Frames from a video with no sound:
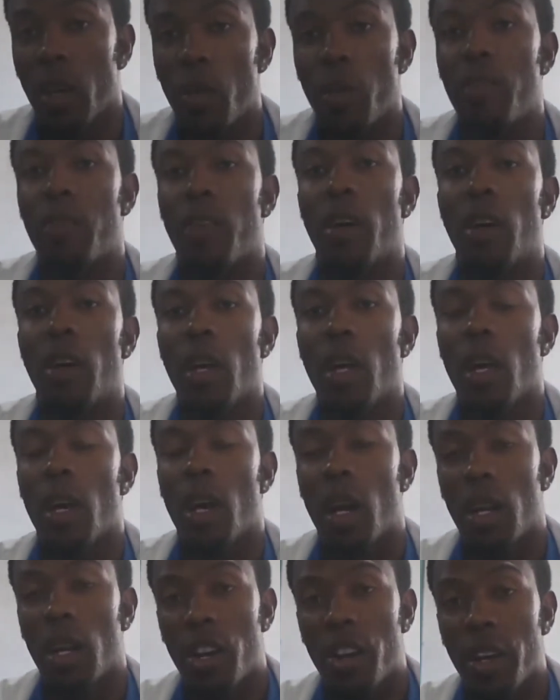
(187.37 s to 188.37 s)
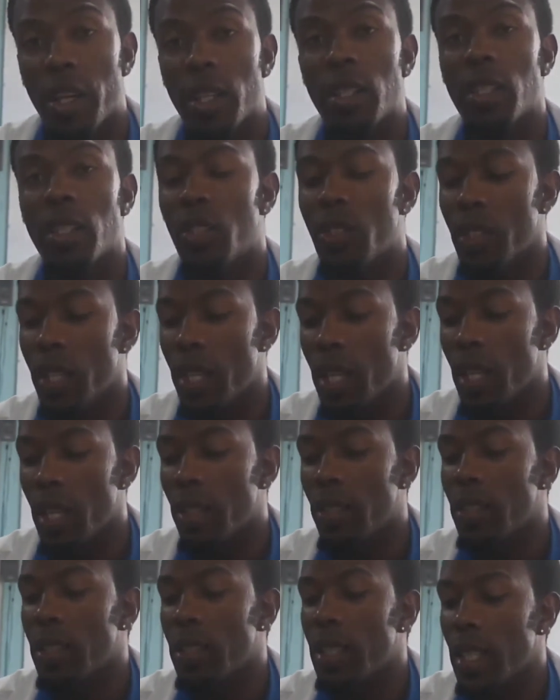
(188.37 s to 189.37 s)
However, I'll correct it today
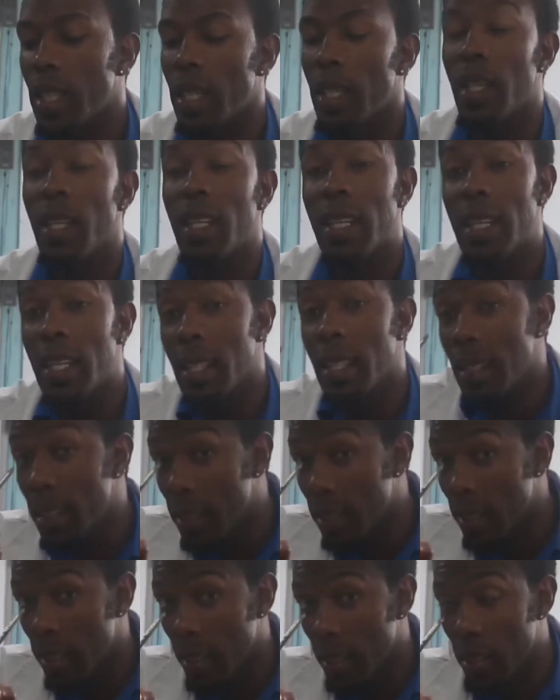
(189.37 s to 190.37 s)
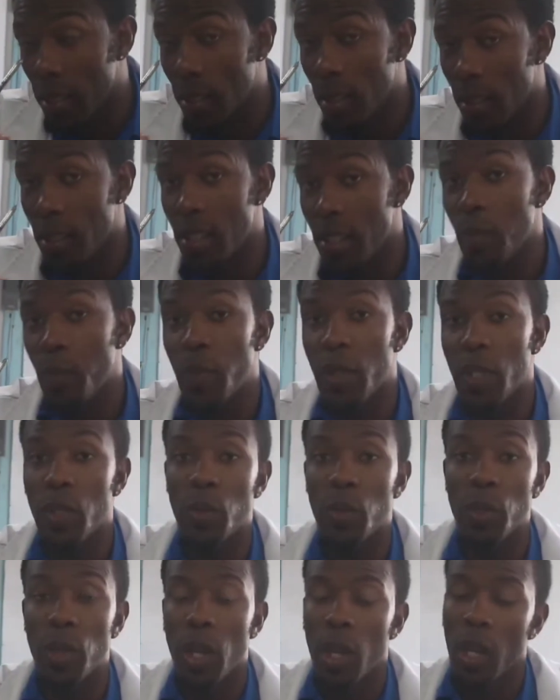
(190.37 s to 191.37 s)
to say this is the
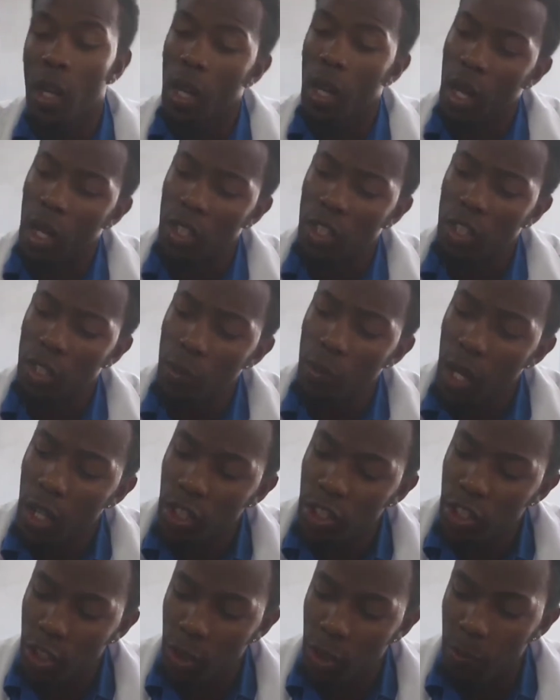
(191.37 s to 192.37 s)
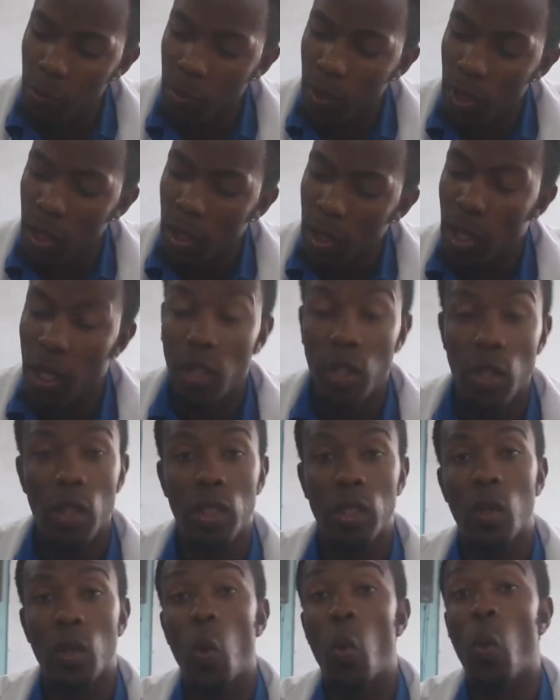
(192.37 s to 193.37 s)
CPU. A small chip that
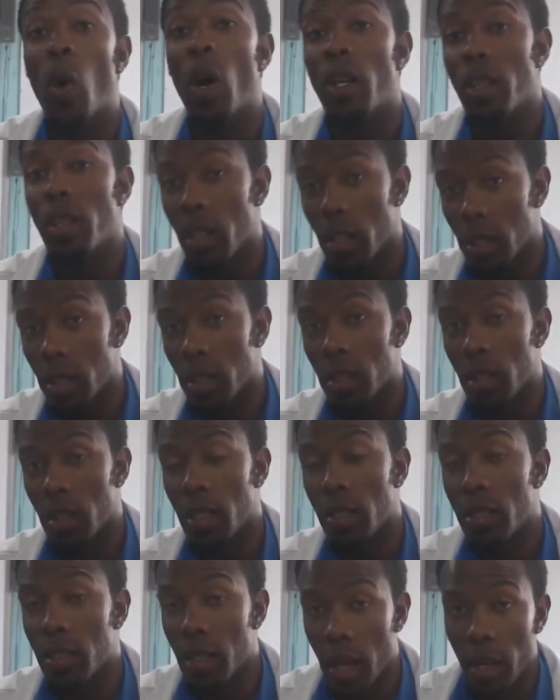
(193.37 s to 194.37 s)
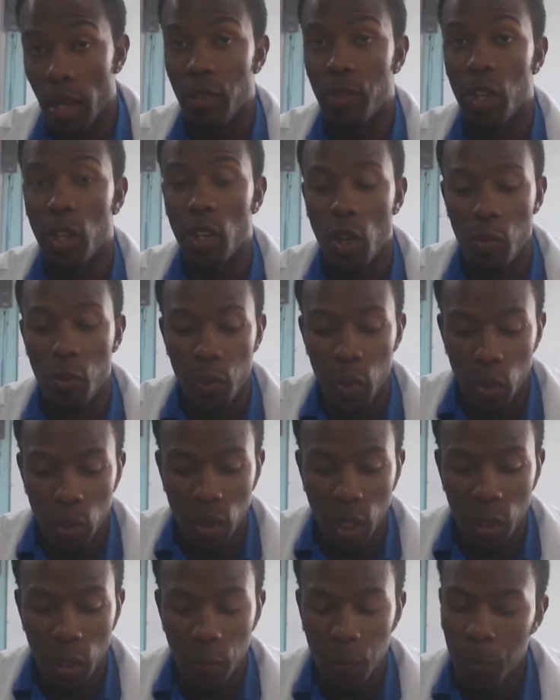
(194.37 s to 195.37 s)
does wonders inside of your
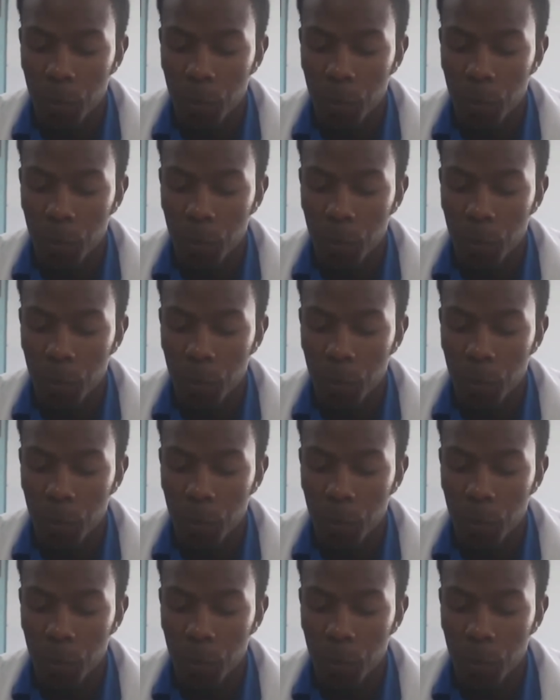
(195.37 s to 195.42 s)
computer.